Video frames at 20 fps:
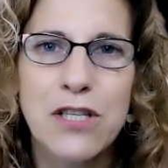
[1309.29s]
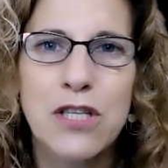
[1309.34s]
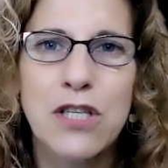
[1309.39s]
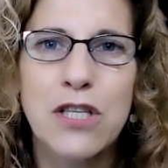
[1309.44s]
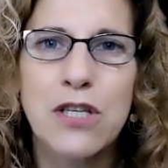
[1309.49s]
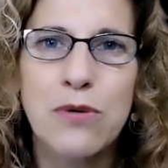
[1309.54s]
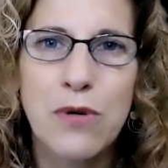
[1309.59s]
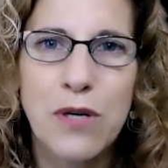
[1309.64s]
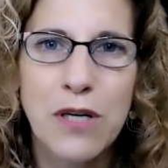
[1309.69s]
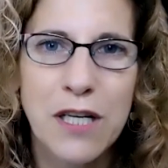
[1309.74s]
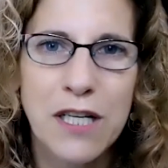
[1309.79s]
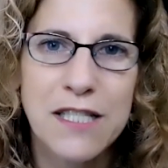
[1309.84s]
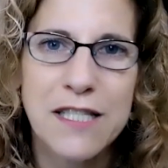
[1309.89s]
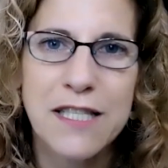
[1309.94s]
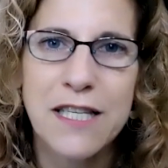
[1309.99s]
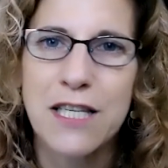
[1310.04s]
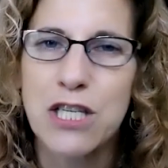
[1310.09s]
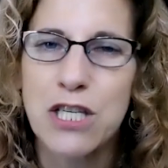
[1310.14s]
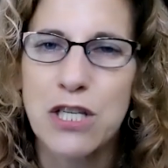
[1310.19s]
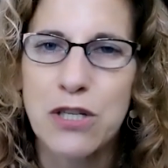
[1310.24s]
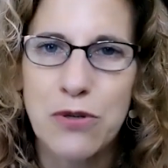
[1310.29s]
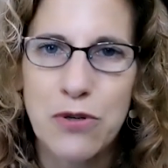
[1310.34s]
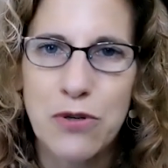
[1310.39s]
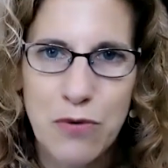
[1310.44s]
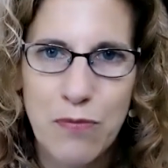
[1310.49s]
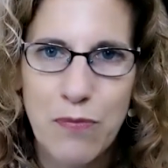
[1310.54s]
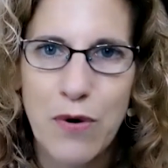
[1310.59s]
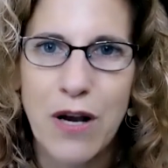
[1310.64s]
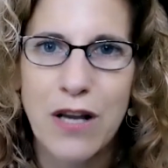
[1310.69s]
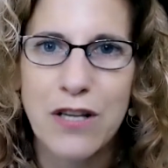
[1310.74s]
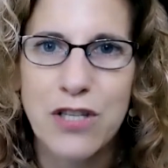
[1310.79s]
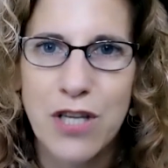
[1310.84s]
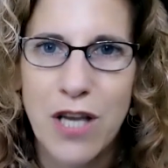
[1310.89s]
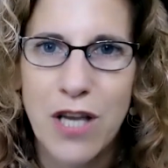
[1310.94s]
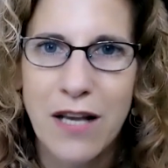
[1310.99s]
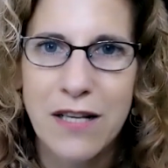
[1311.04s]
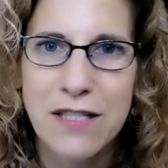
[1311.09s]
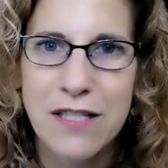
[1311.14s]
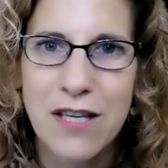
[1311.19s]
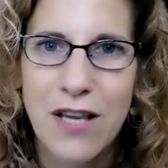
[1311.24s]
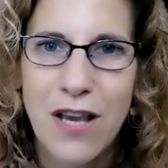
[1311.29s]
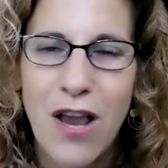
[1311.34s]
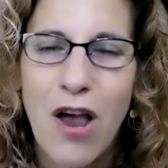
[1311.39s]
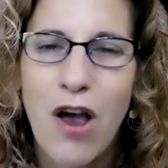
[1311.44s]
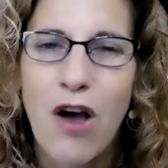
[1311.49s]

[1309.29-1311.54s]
to the organization or the project,